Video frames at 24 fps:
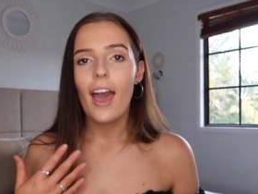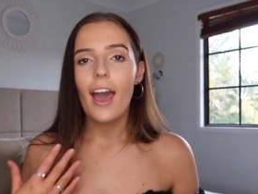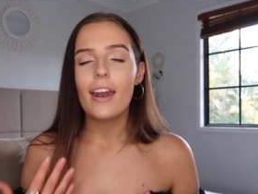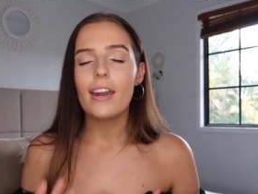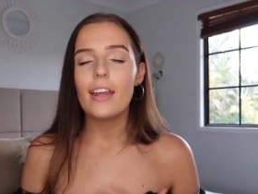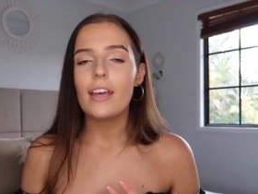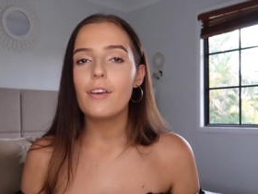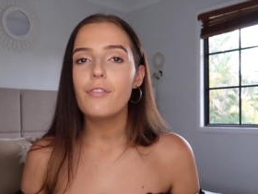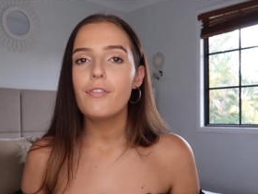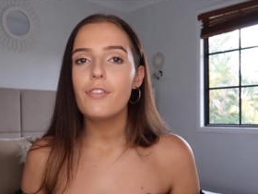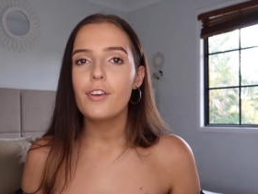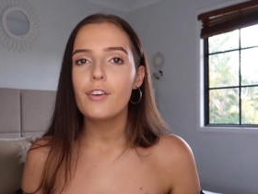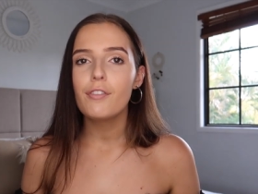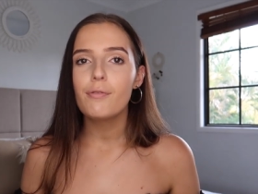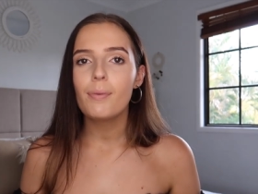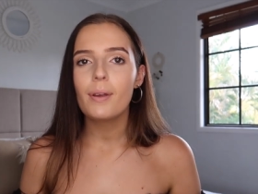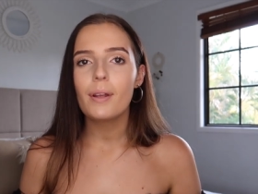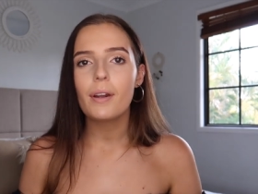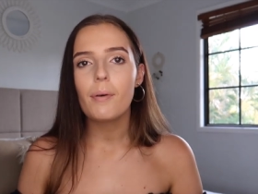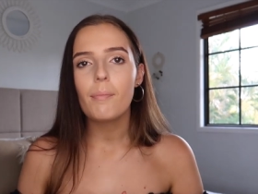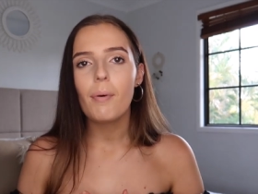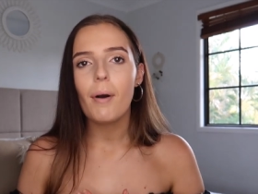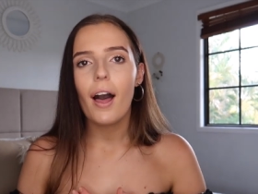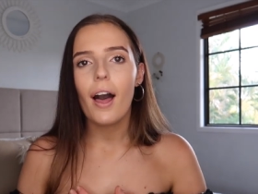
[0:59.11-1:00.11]
And if you've
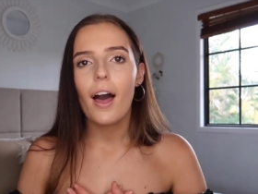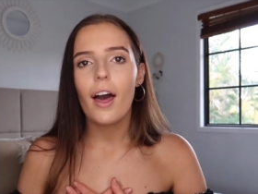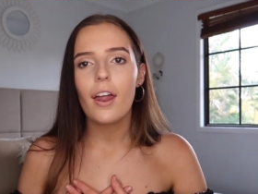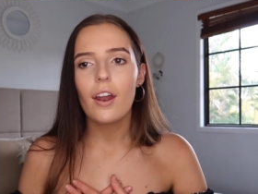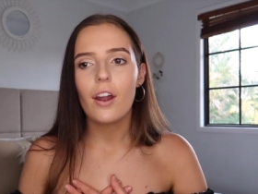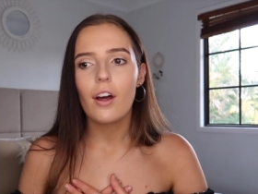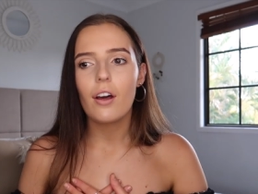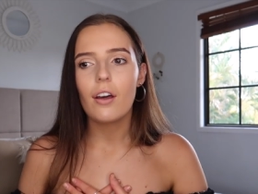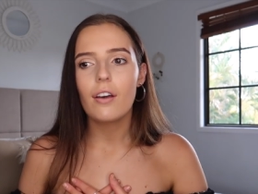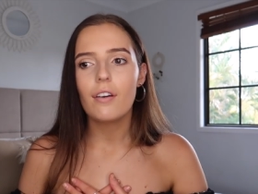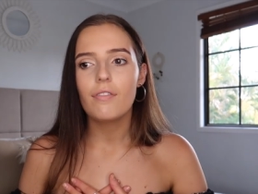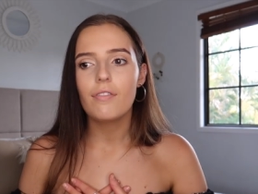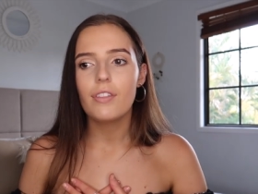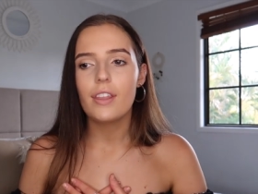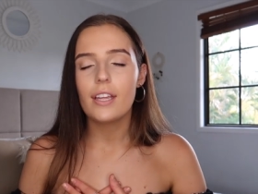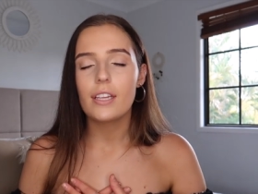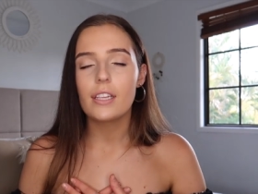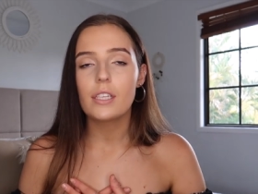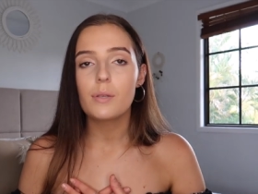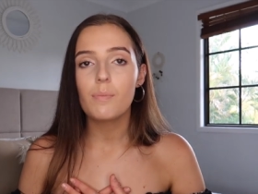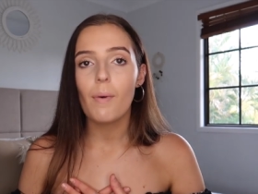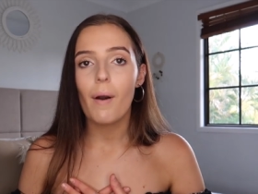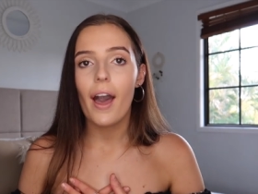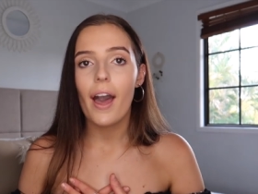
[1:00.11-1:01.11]
been a part of the
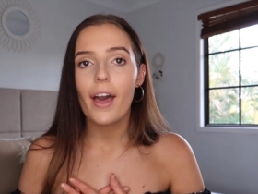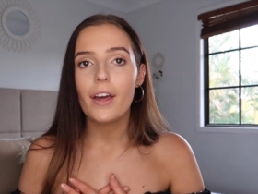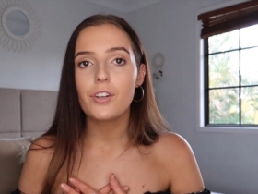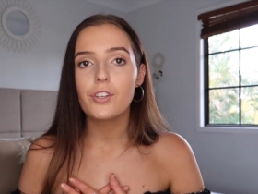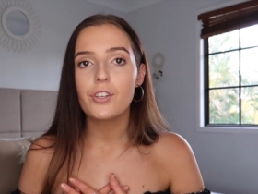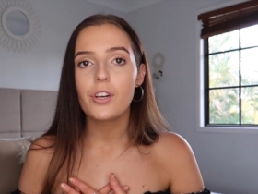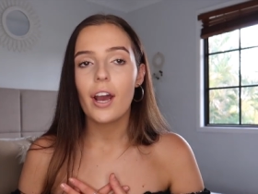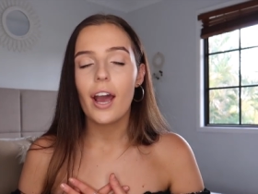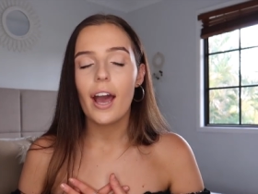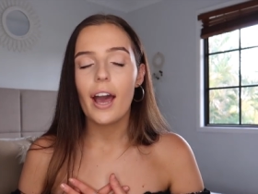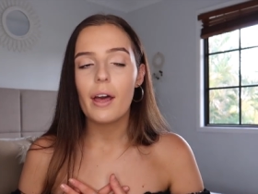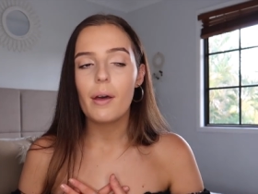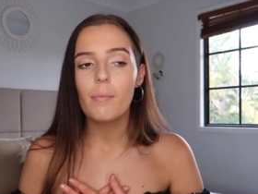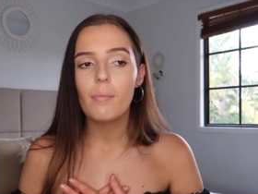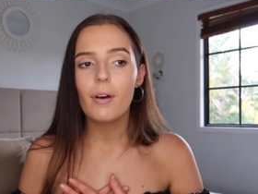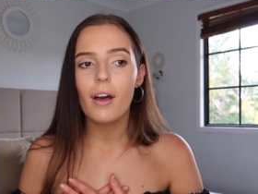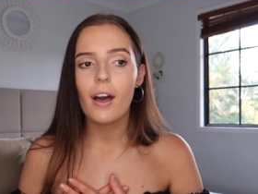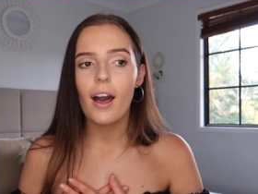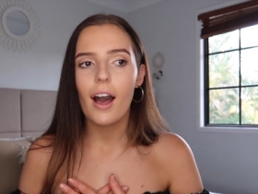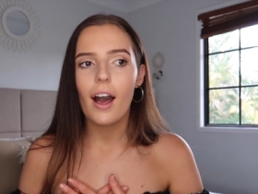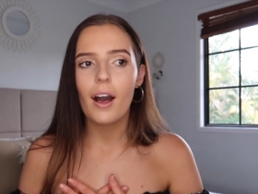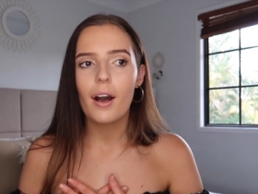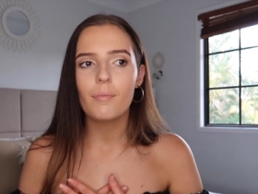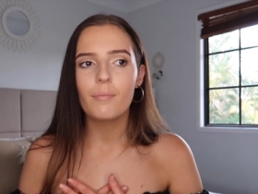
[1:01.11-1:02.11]
Inspire
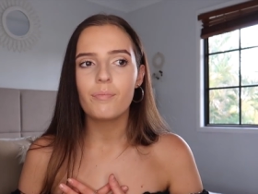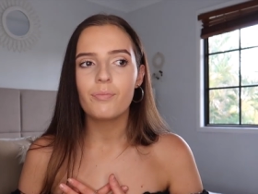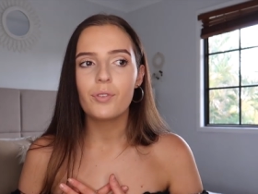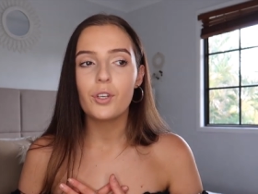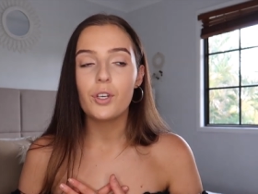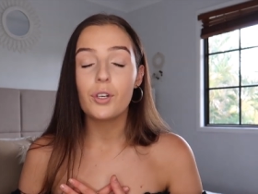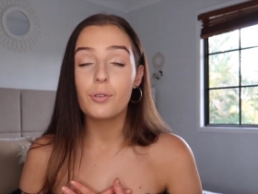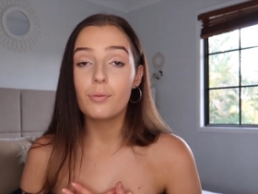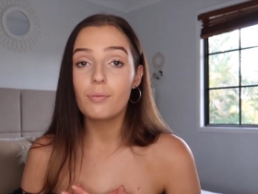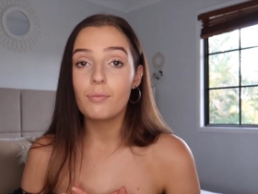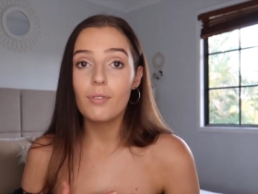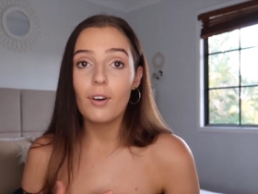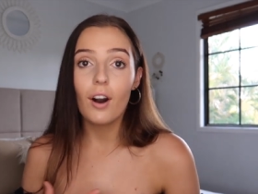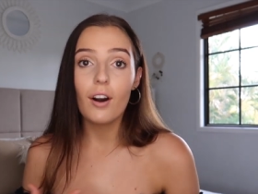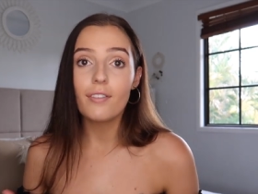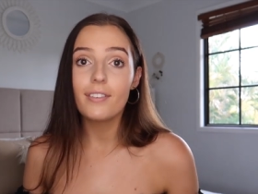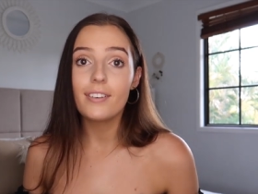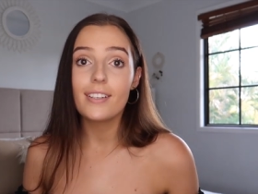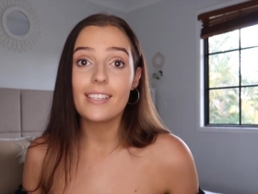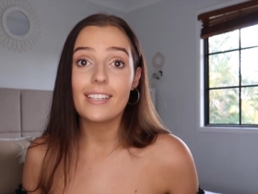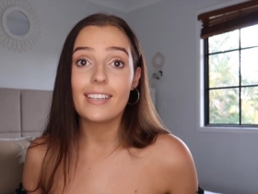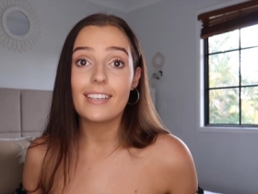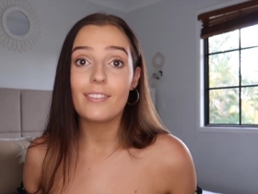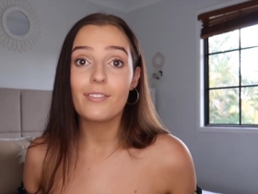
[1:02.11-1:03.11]
tribe, um, you'll
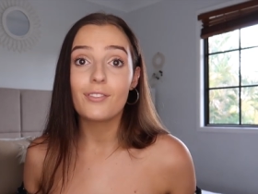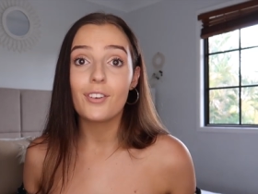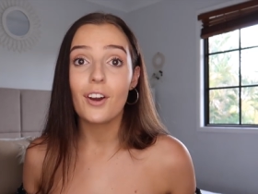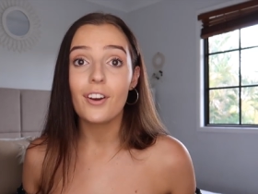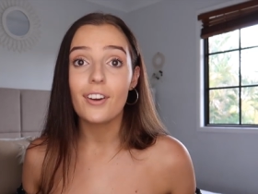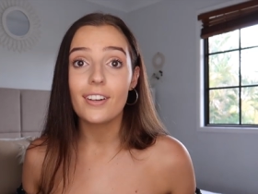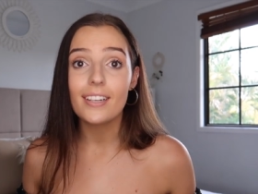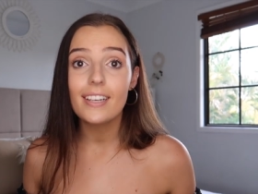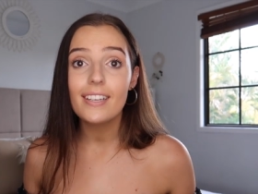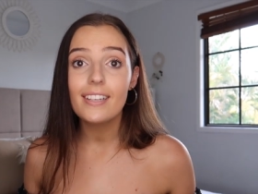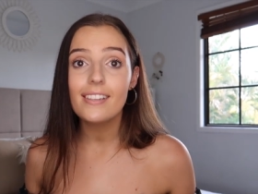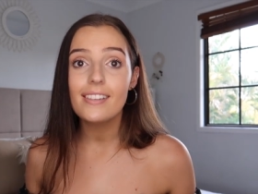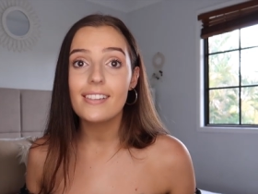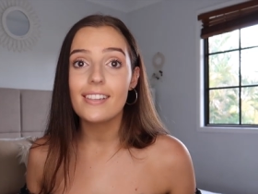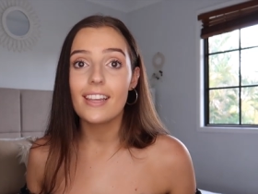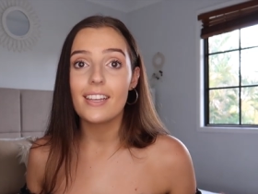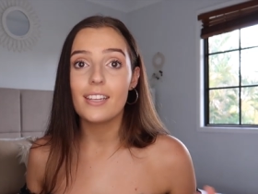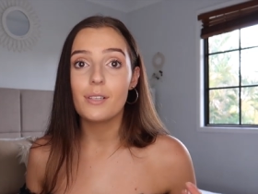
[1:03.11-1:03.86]
obviously have noticed